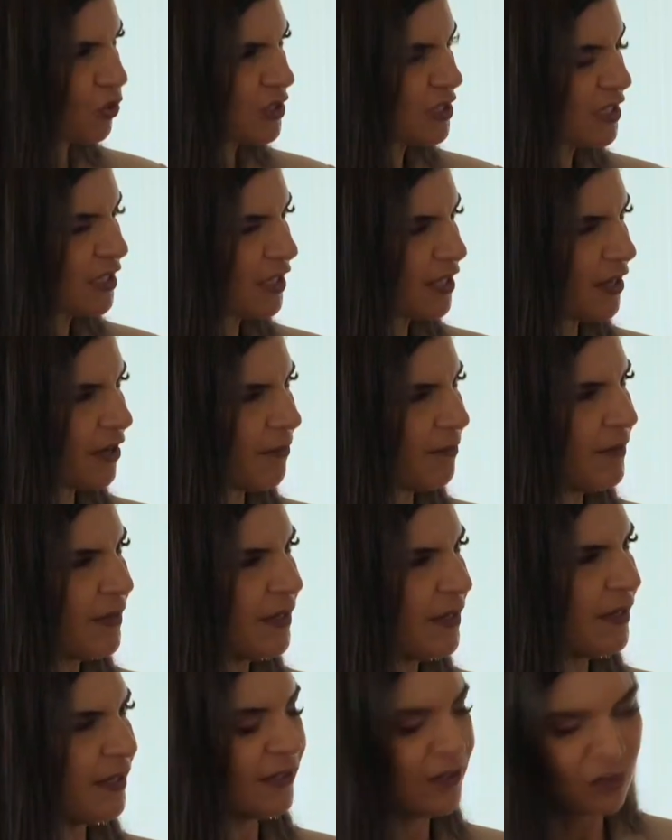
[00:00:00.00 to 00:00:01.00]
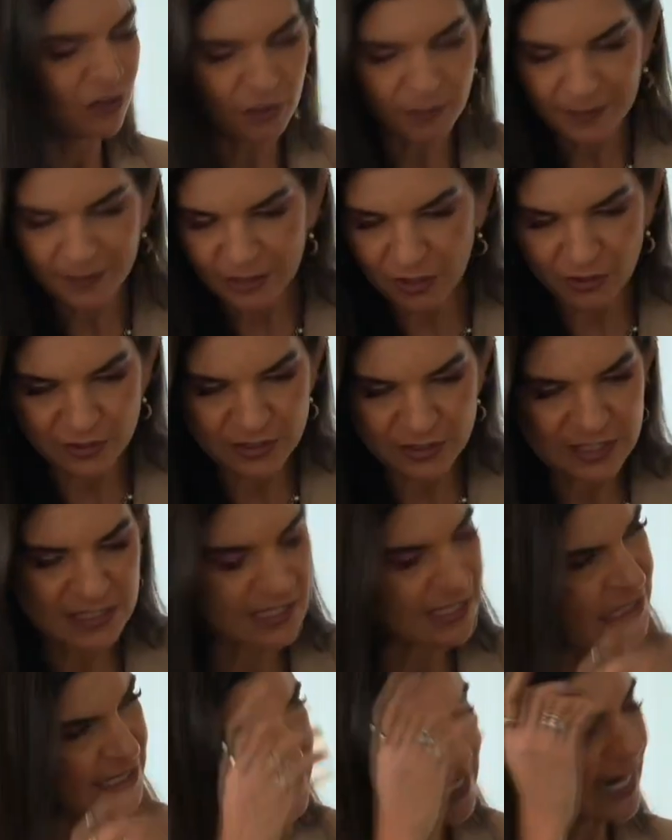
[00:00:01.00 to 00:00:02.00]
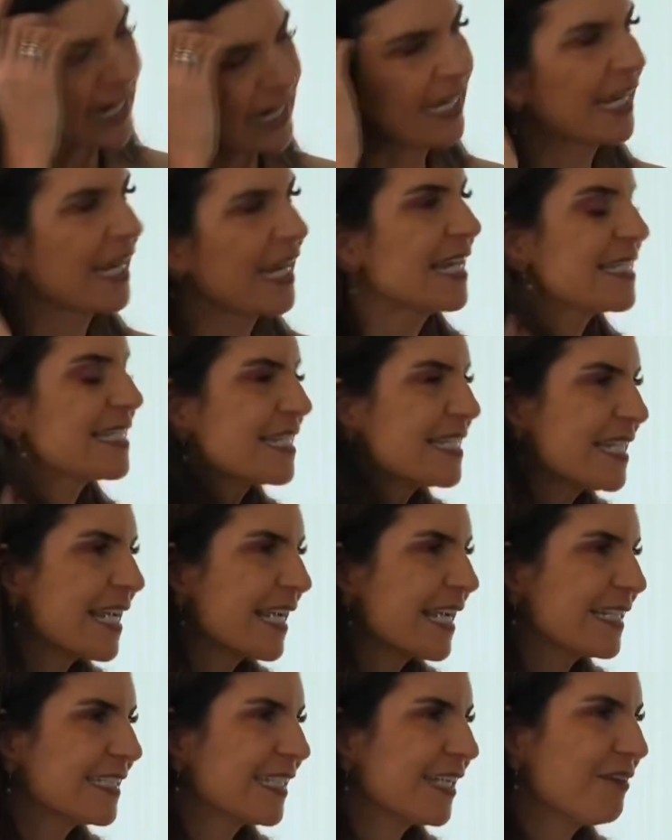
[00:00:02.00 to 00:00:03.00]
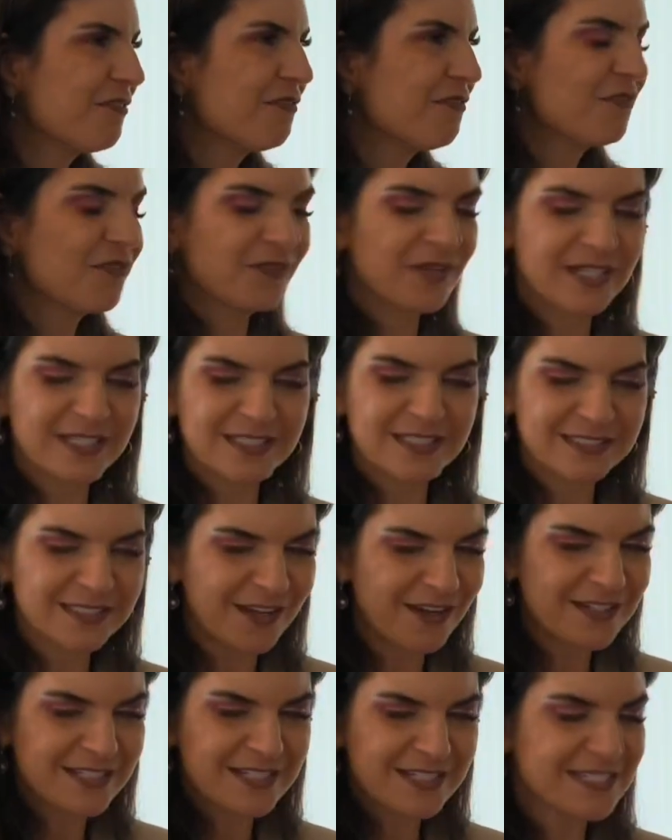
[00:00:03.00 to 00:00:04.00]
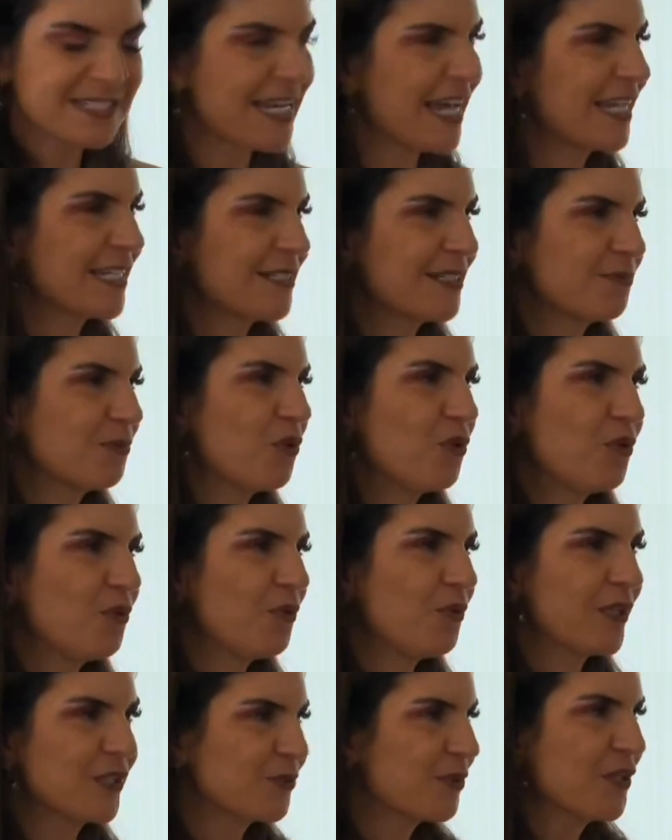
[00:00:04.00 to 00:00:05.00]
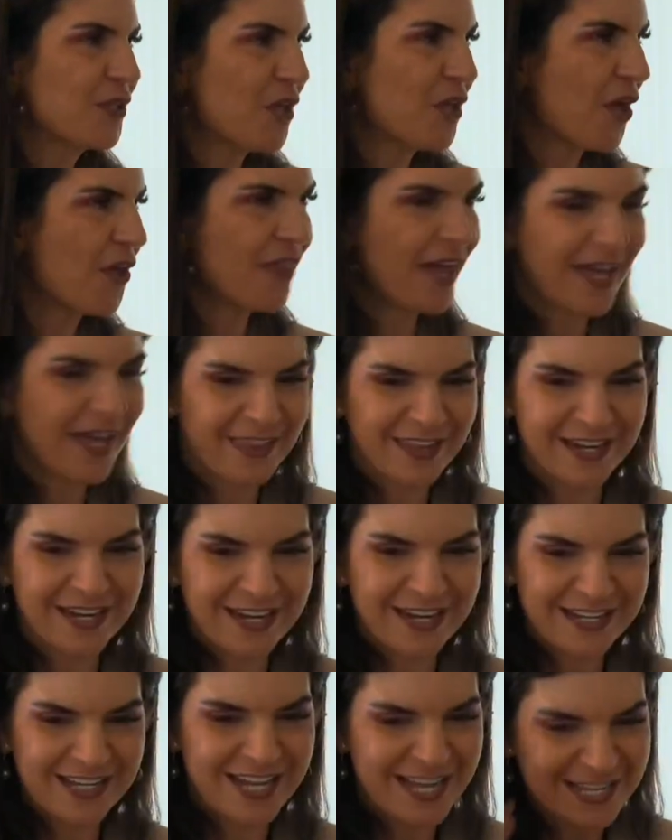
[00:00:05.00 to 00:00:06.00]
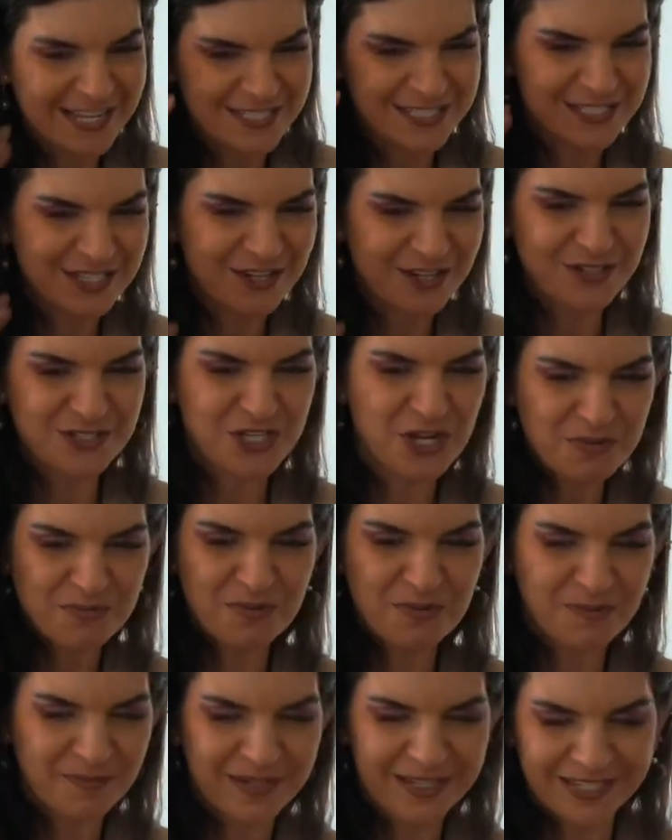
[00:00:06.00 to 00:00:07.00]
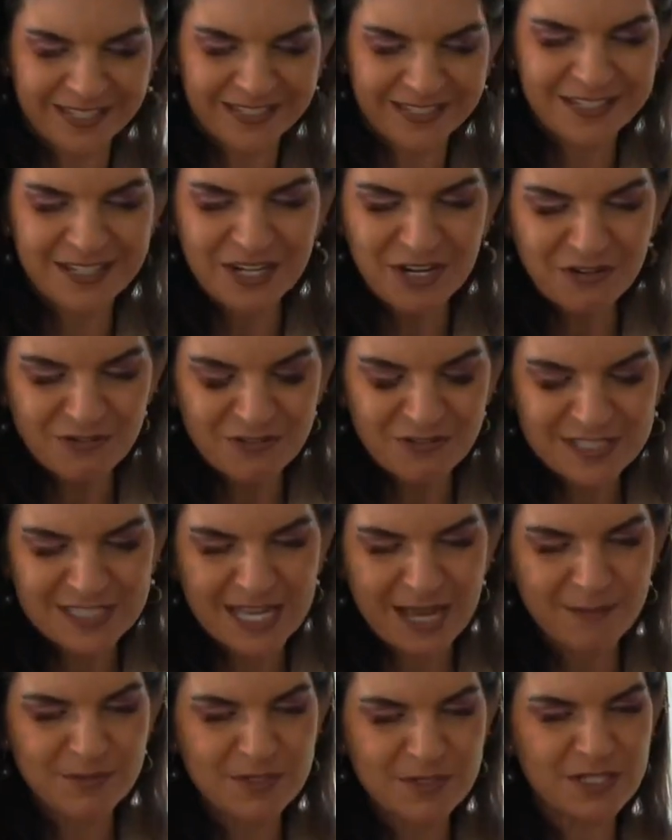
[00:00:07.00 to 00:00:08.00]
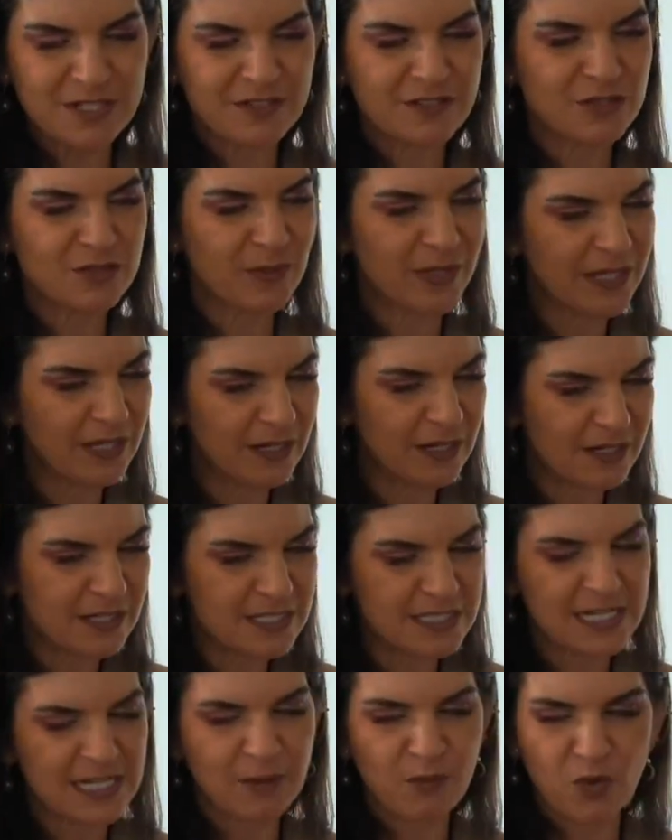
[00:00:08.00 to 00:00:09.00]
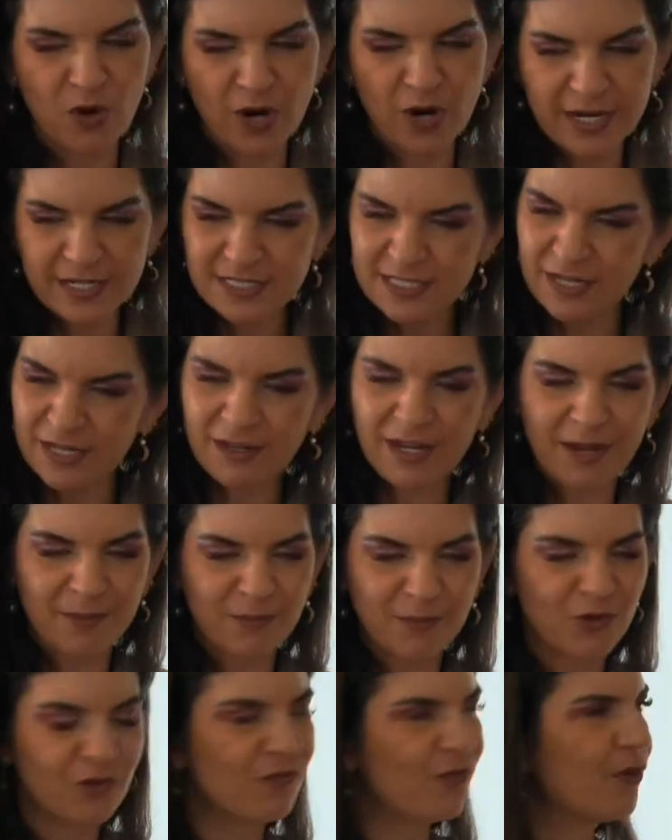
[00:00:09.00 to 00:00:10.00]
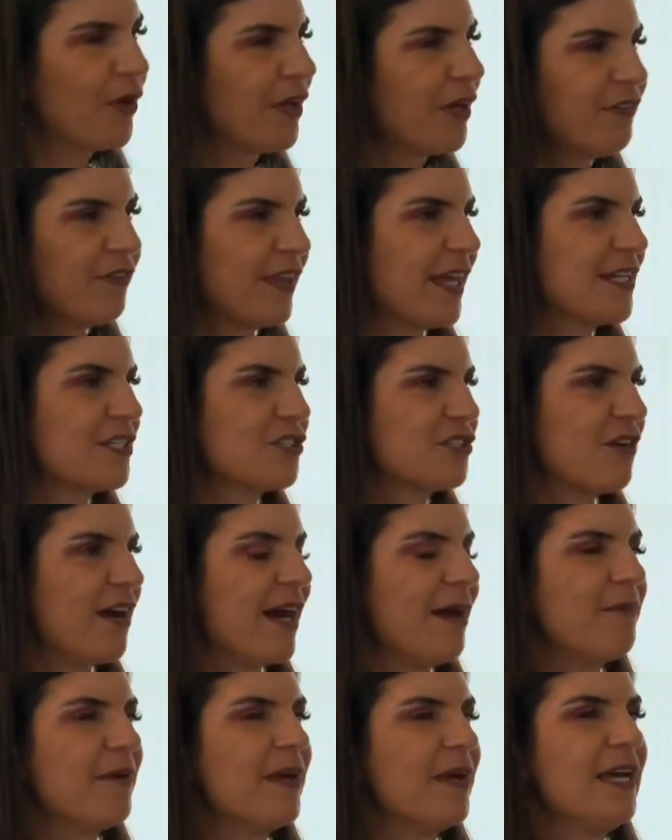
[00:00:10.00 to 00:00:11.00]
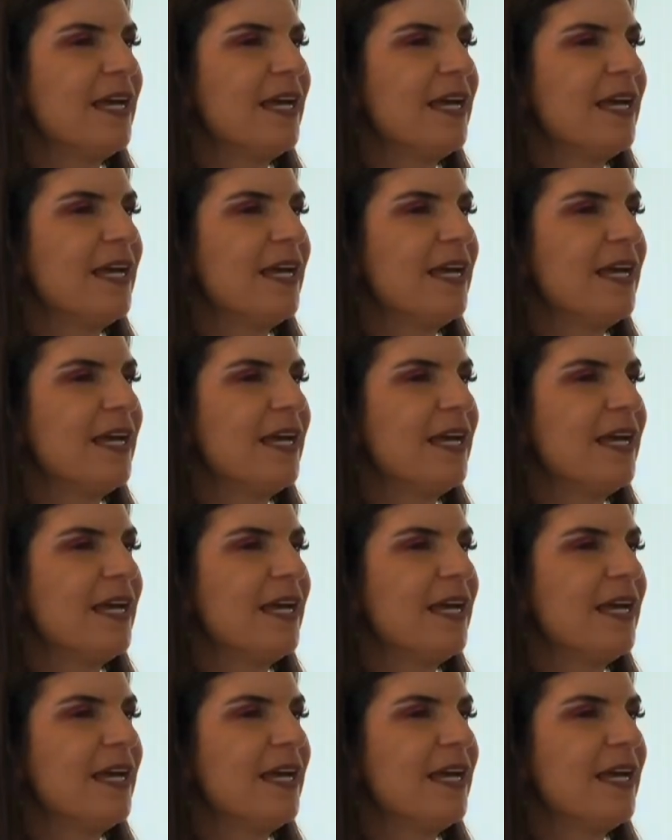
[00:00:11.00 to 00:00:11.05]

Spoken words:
to them, not be constantly checking. It is addictive. It's understandable. Once we know that it hits our dopamine receptors, we can understand why and say, okay, I'm not falling for that trap.